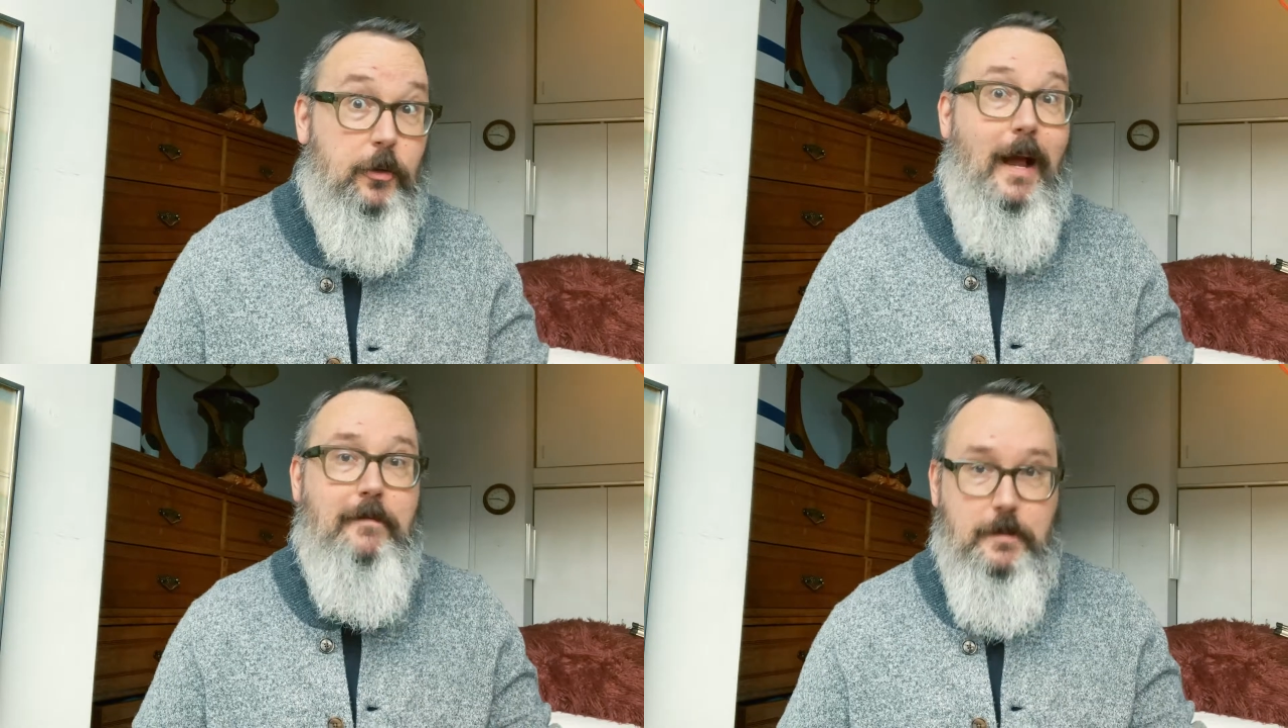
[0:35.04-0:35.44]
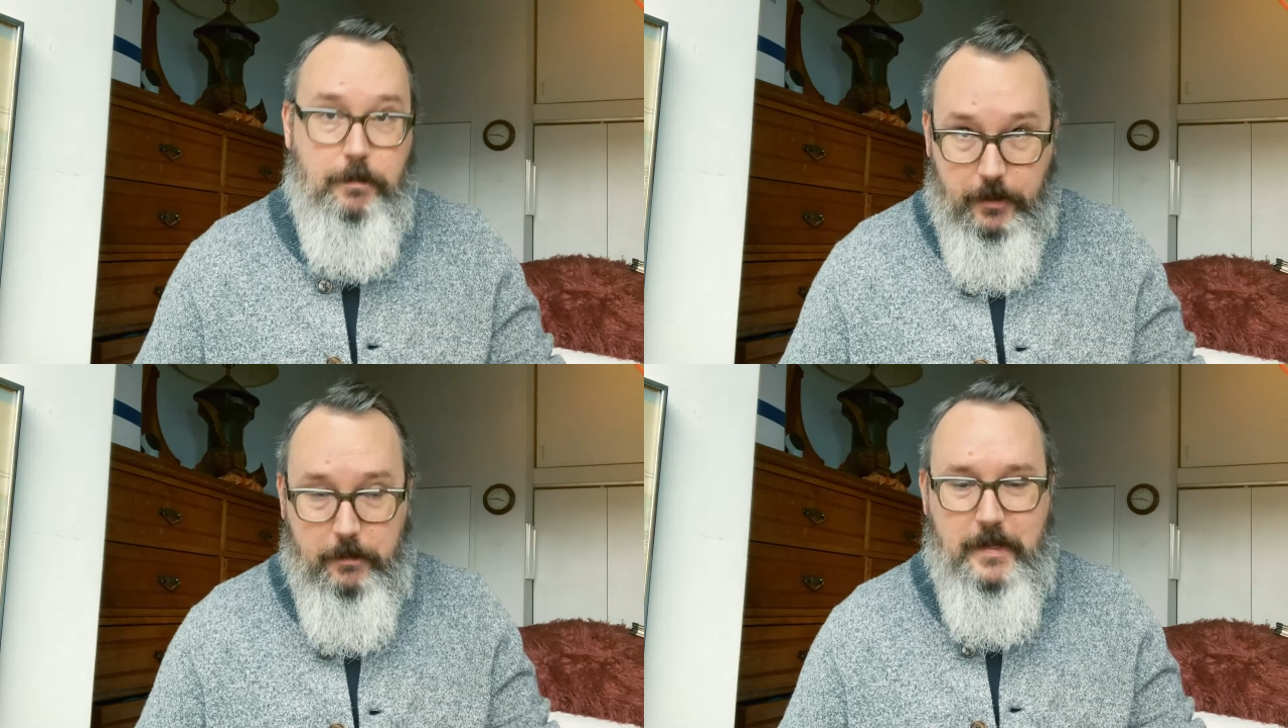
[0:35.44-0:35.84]
have to
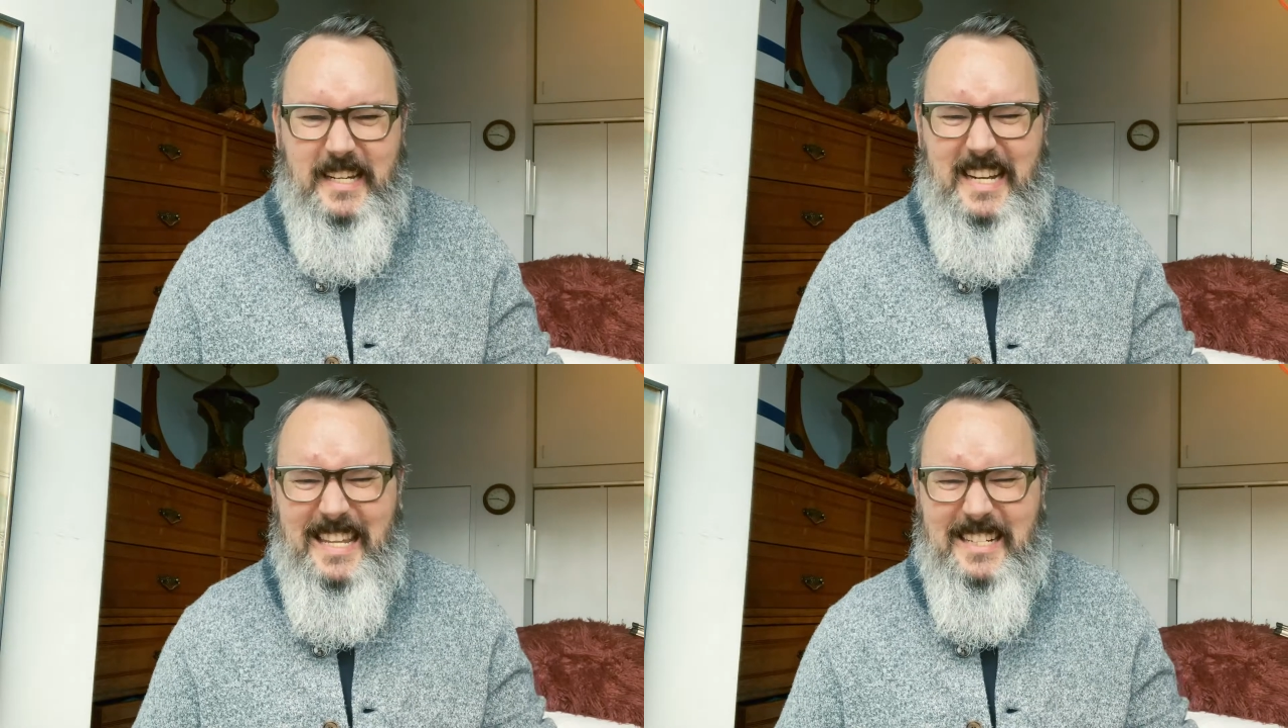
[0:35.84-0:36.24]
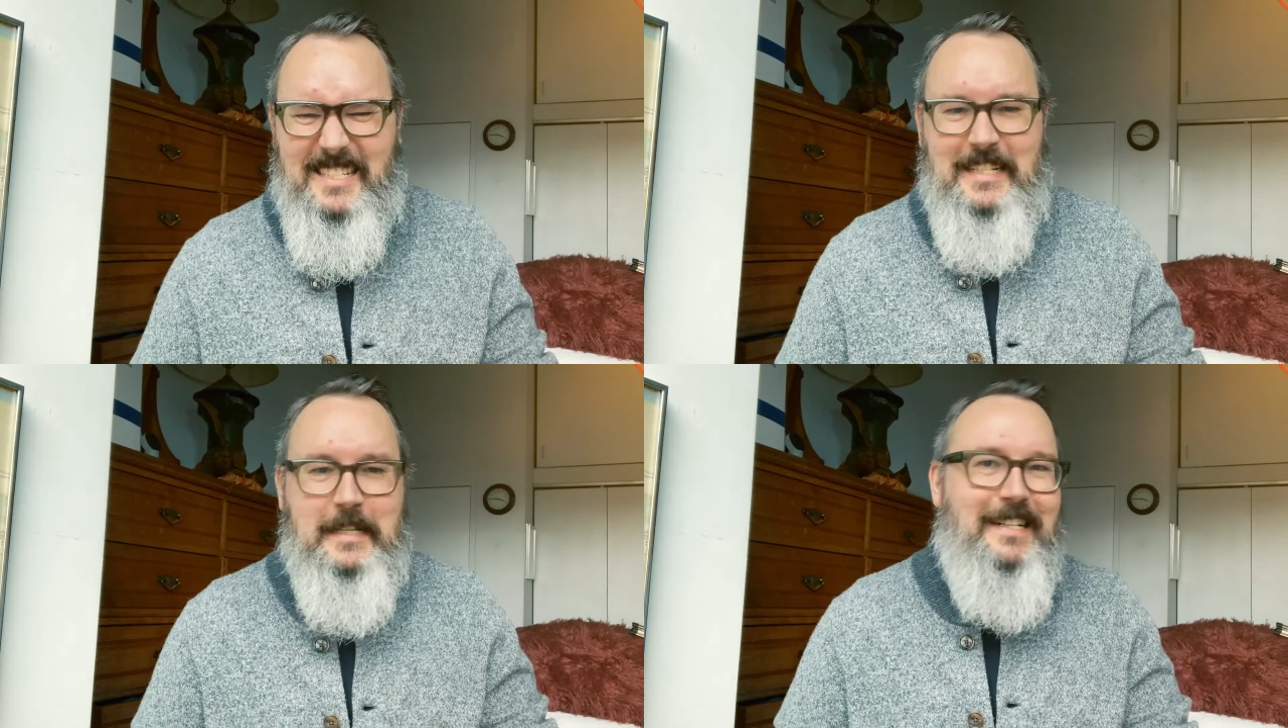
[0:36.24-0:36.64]
put them
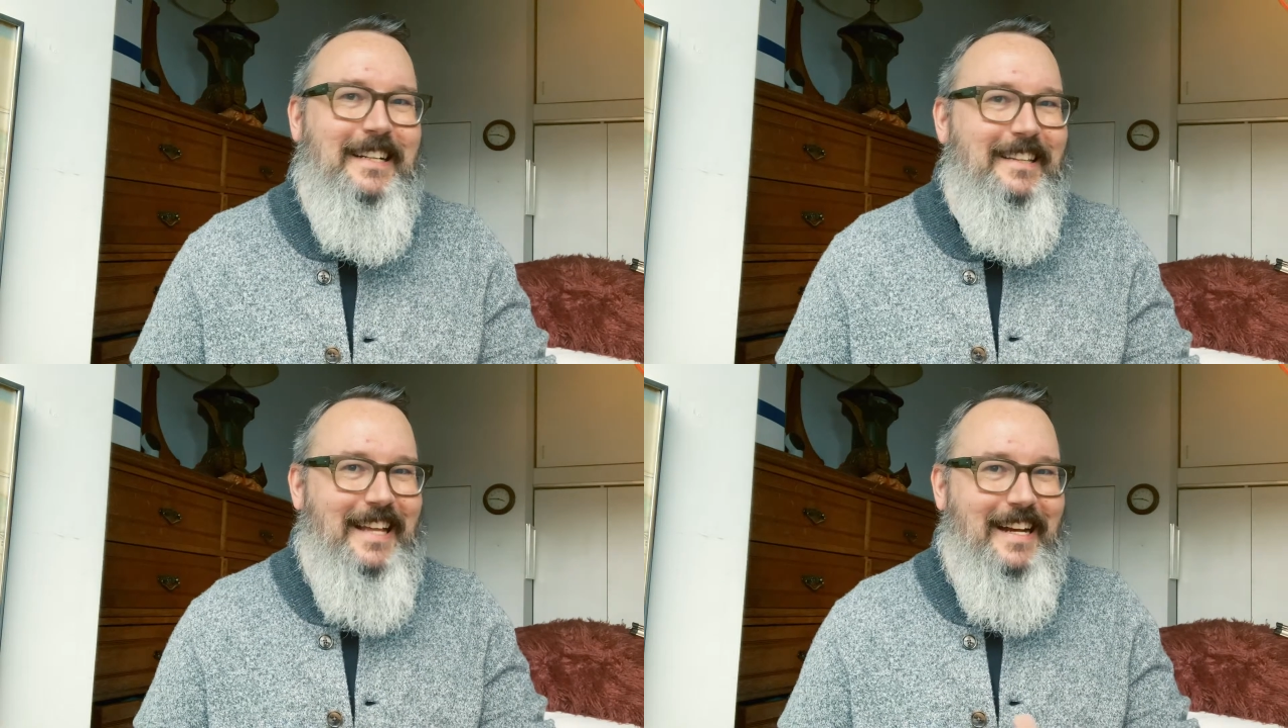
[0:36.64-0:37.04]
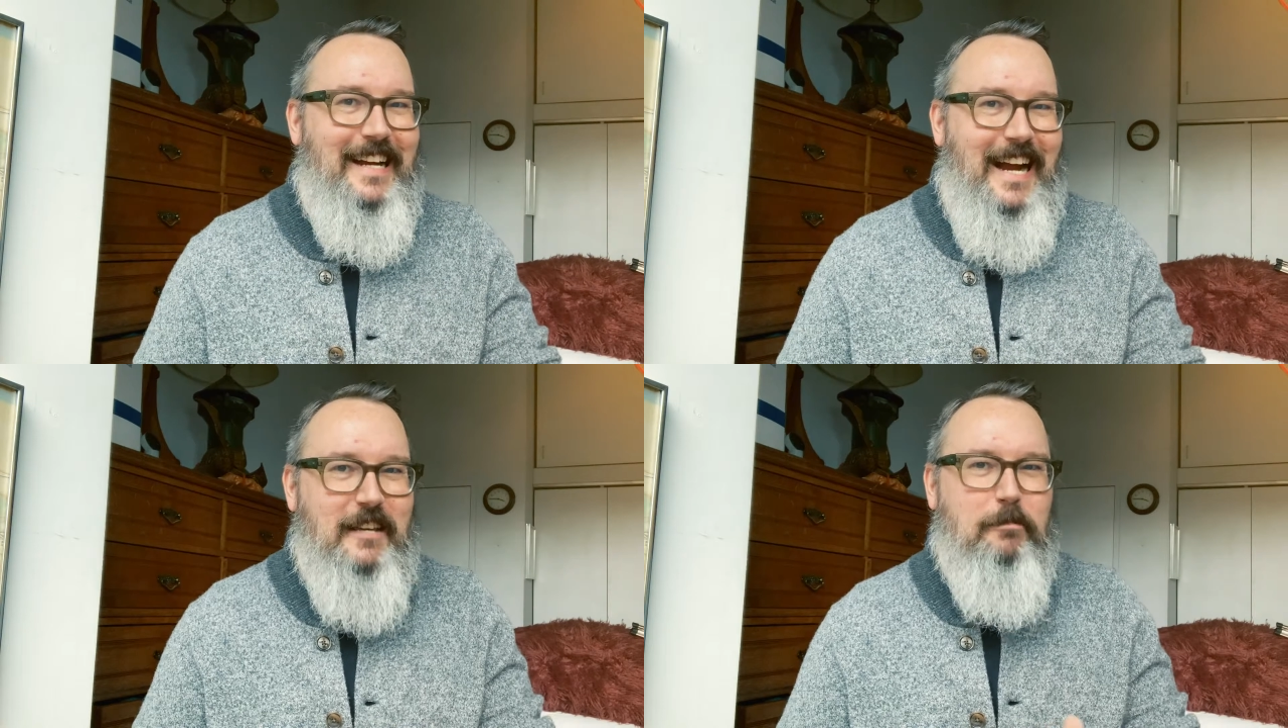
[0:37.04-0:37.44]
together. That
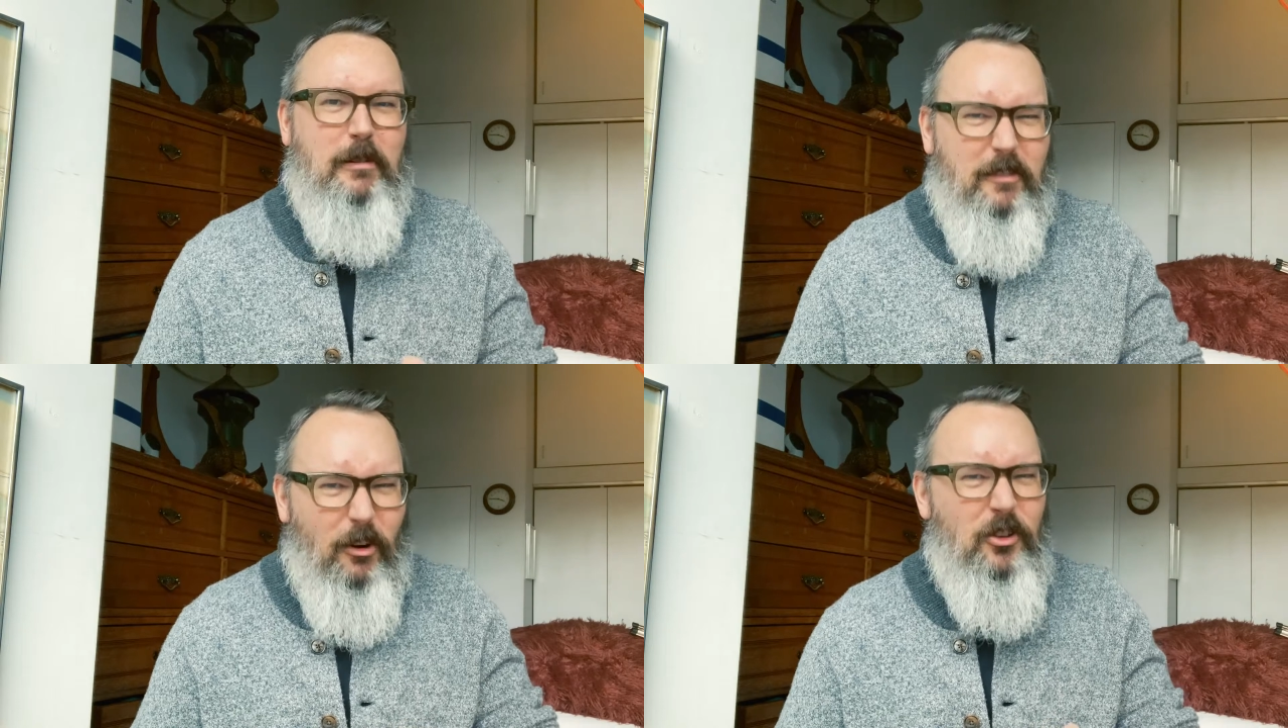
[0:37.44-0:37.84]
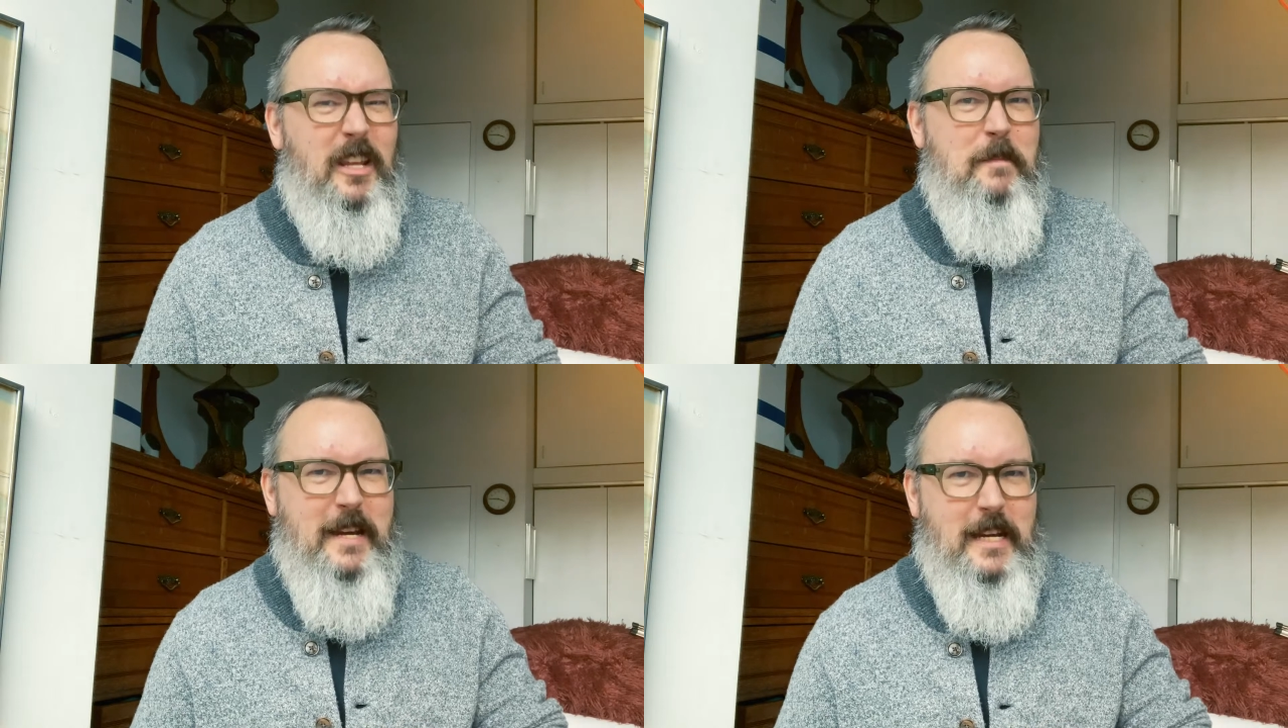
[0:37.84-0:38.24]
kind of
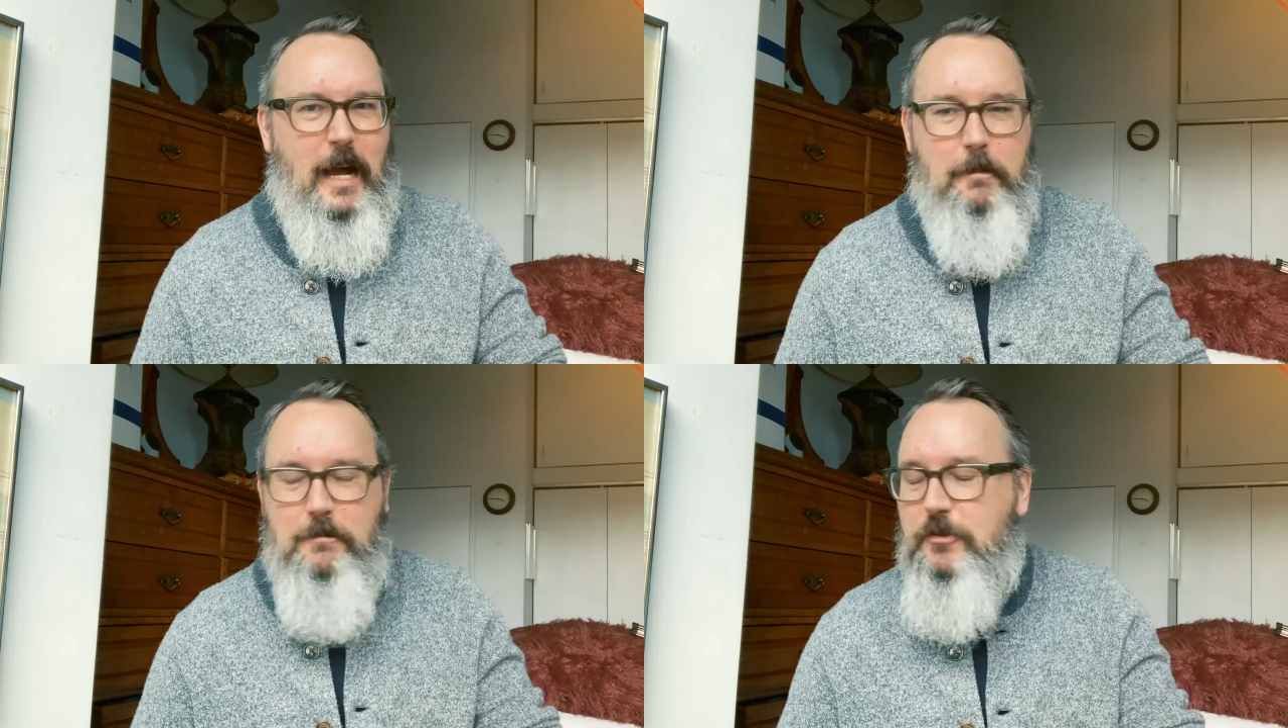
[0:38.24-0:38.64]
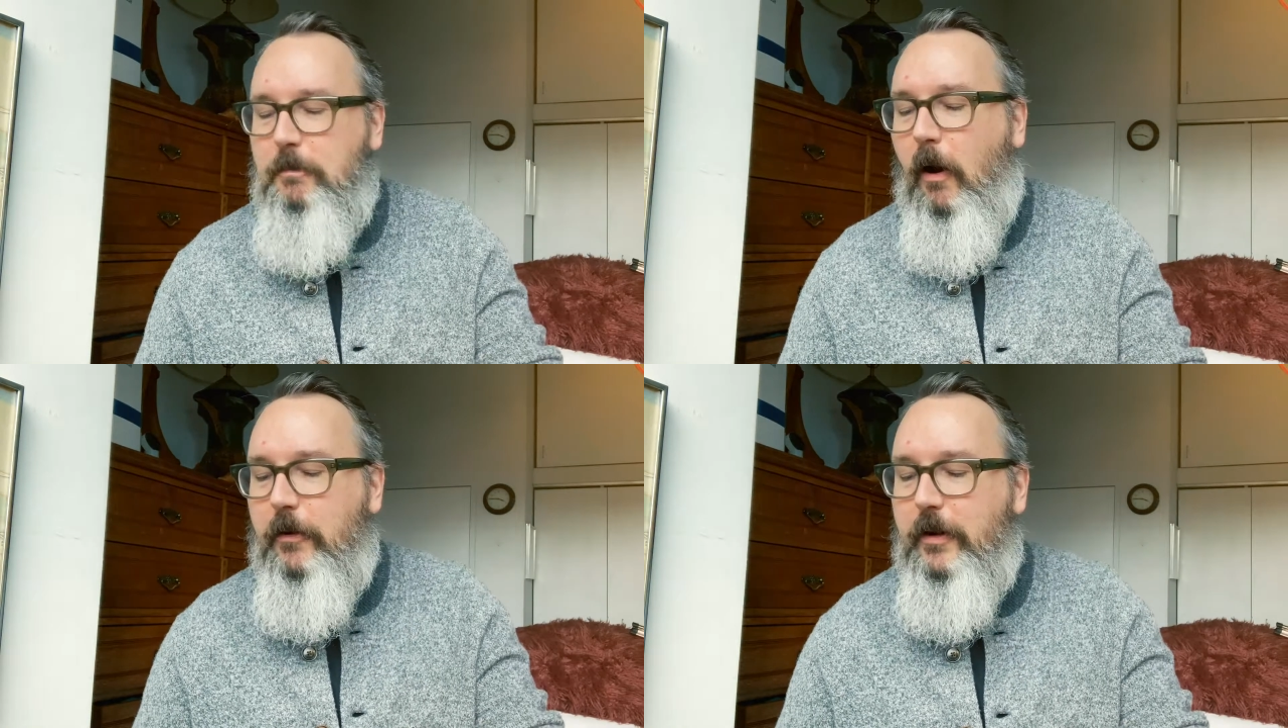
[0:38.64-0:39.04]
perversely becomes
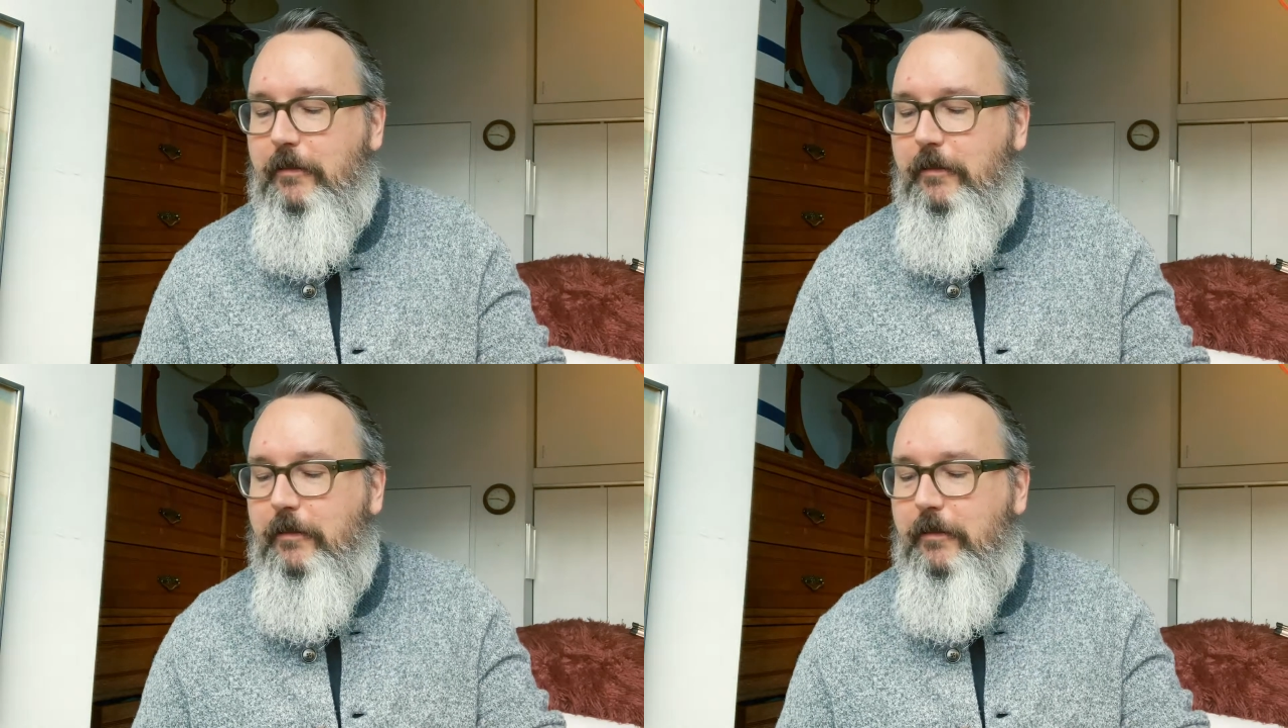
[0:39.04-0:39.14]
part of